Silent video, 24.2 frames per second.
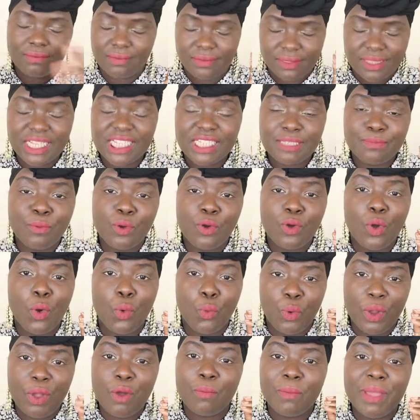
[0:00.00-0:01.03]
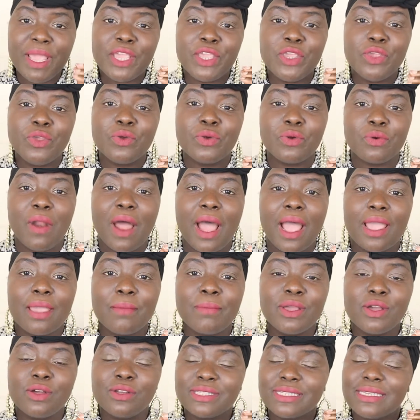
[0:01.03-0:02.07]
This book will make you cry,
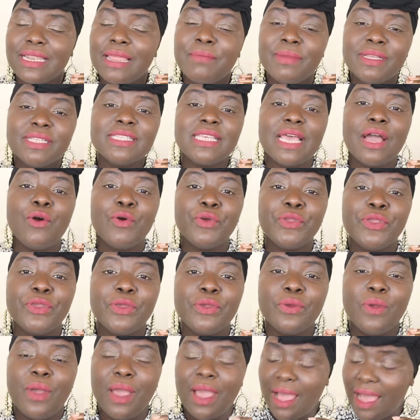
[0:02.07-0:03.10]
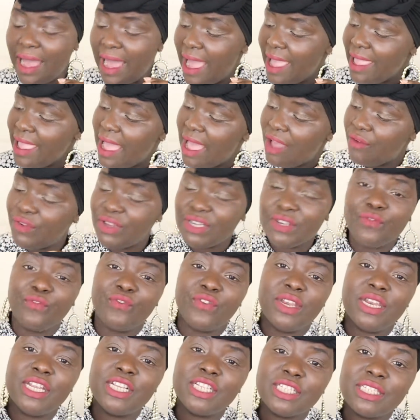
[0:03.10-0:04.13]
because let me tell you, I haven't
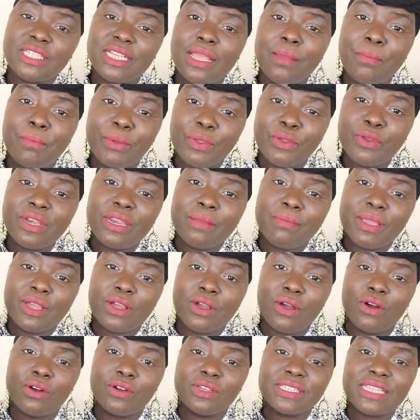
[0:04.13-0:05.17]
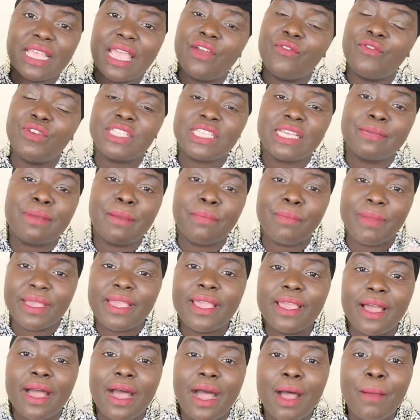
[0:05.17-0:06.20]
finished it purely because every time I
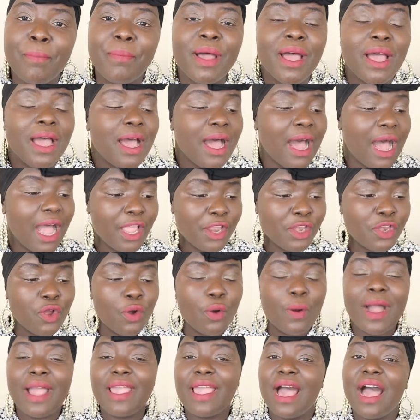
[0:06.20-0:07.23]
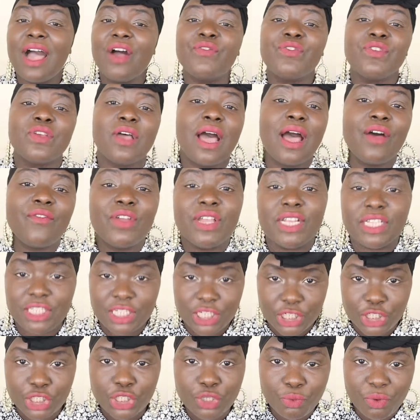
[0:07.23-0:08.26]
pick it up, I know I have to have a
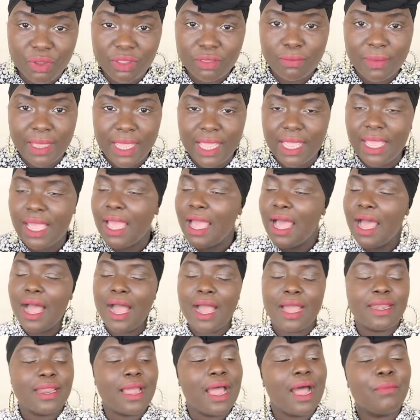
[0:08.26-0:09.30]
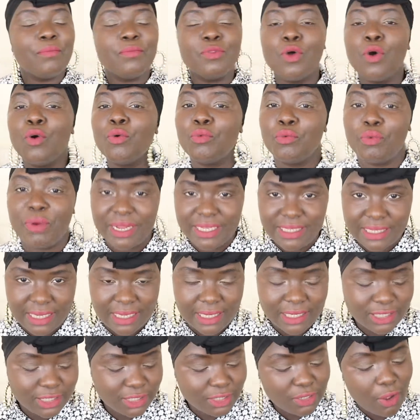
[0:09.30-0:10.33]
tissue with me and I'm not
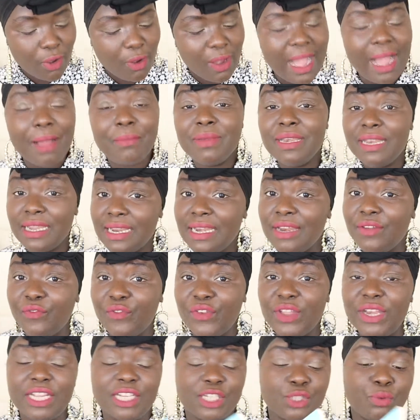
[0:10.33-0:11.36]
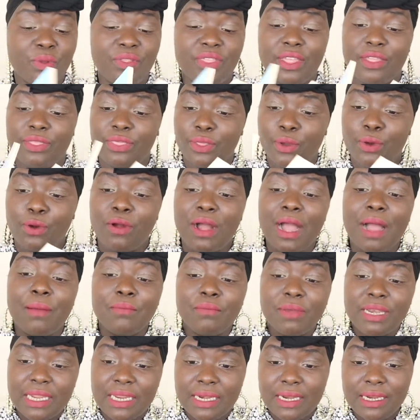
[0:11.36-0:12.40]
ready. So I'm nearly finished with it though.
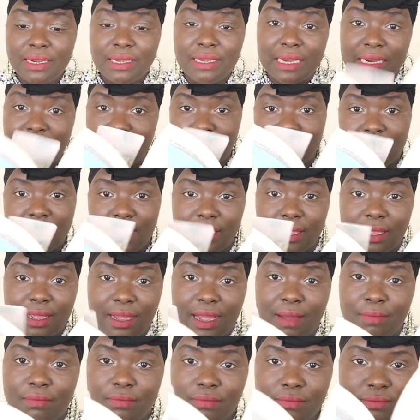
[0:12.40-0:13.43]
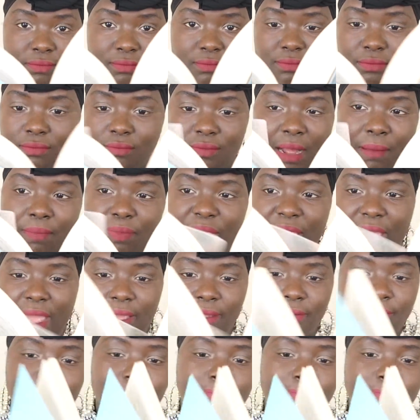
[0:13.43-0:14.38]
I'm nearly like, I'm there.